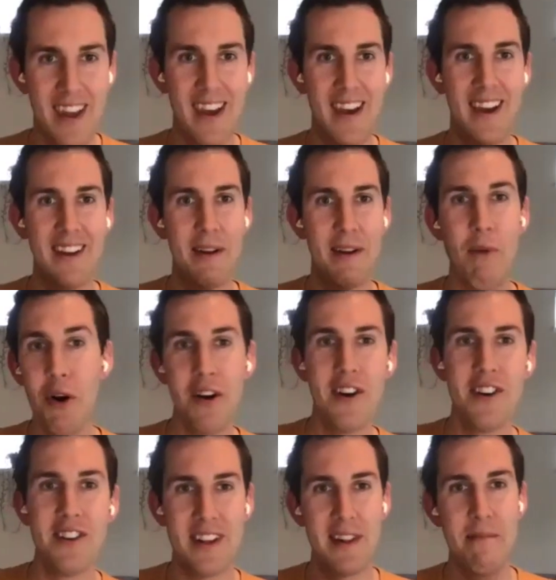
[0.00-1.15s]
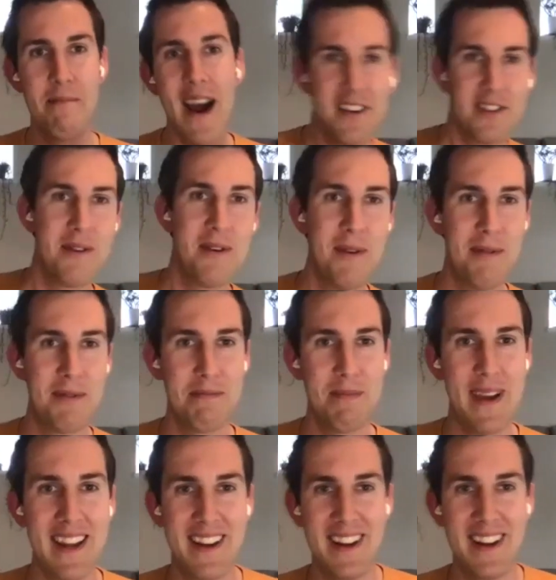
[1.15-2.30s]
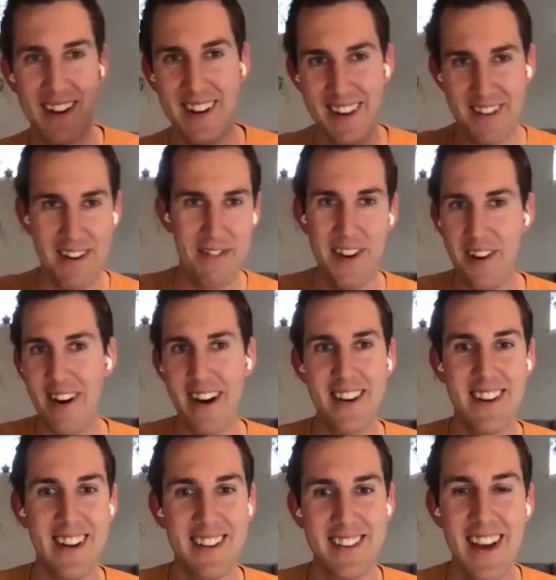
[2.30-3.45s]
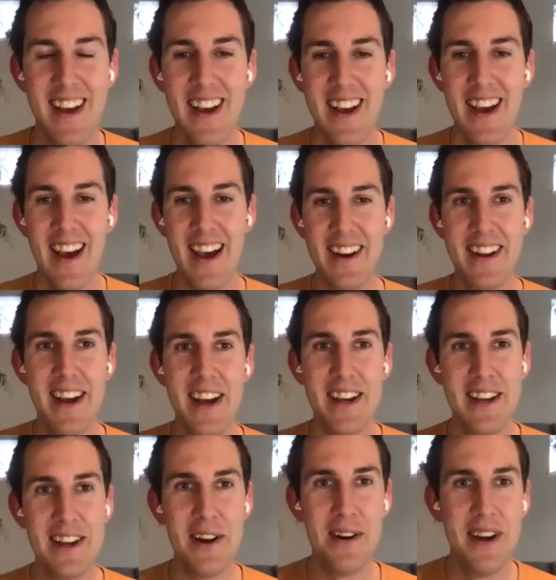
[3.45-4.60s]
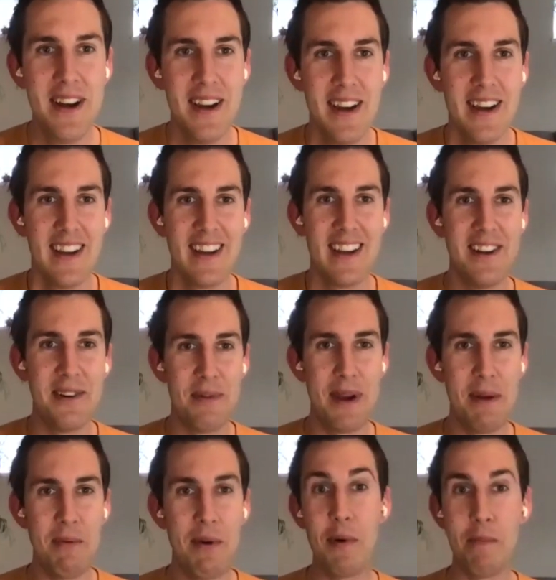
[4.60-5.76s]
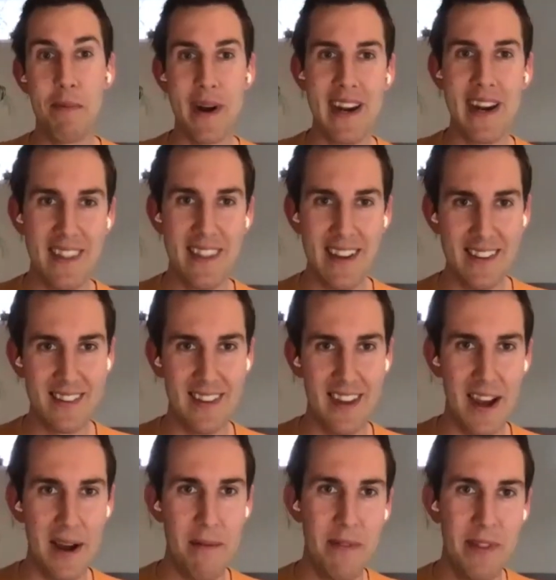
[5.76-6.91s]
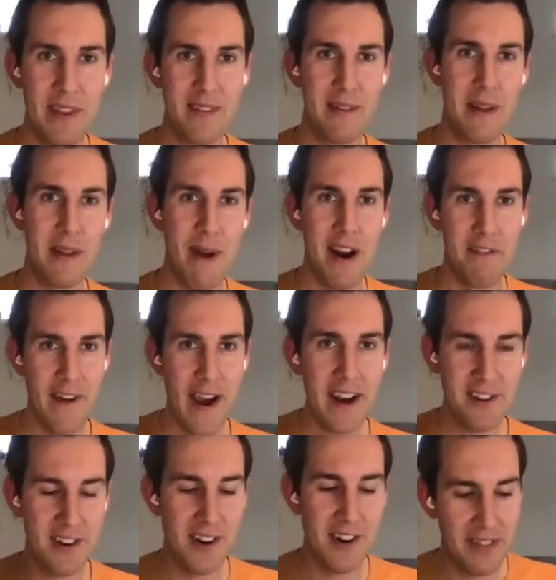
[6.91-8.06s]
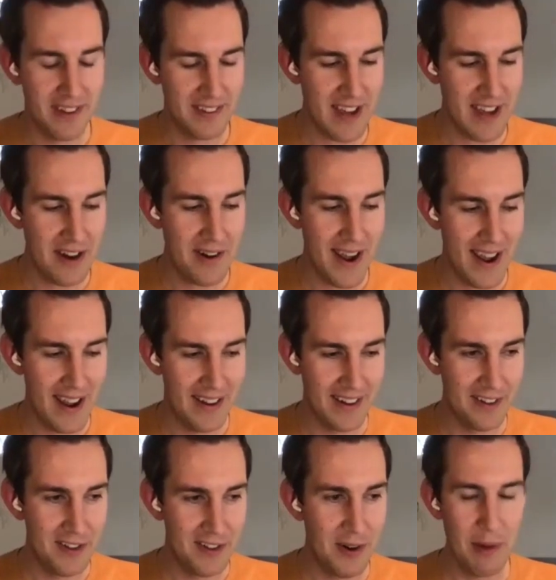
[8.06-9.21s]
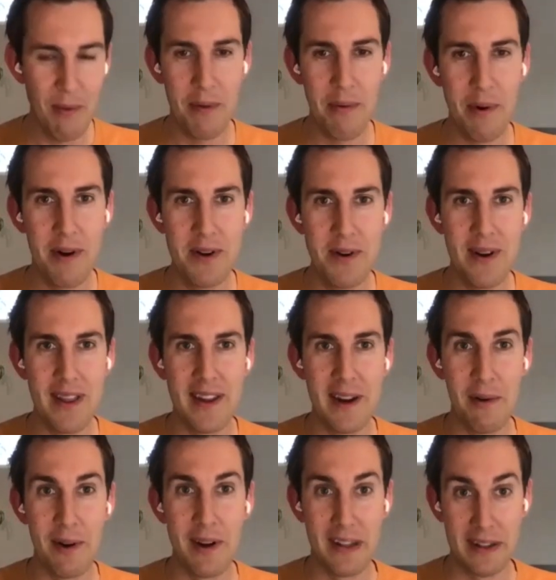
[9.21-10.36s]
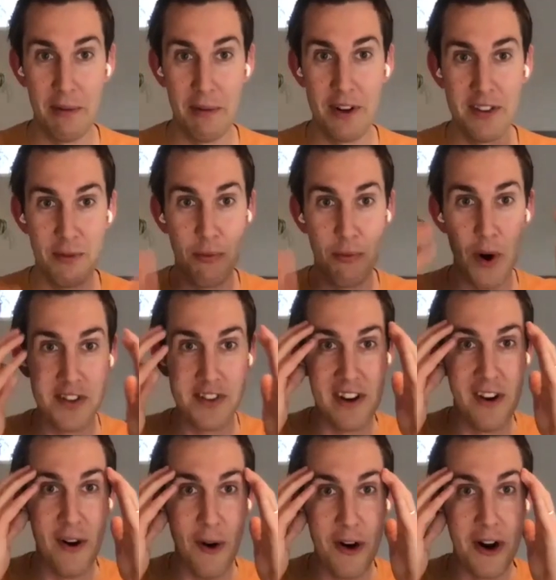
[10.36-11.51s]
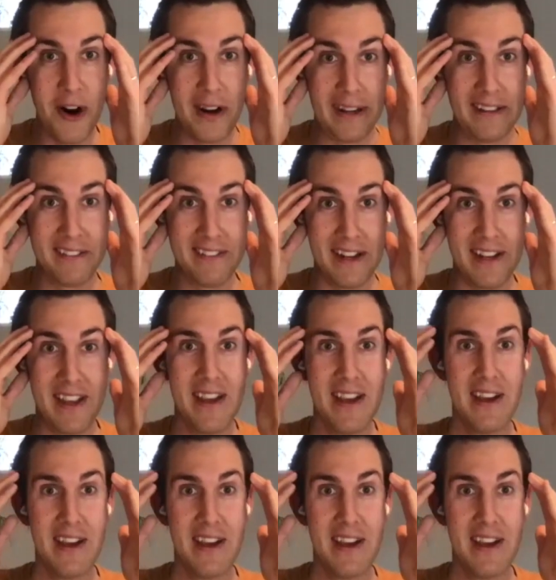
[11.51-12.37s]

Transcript: the, the motors in the maximum speed in the different directions. And, you know, you know, we, we would bring in this, um, this the manufacturer of this Shadow Hand and show them what we were doing, and they would they would just watch in horror, like like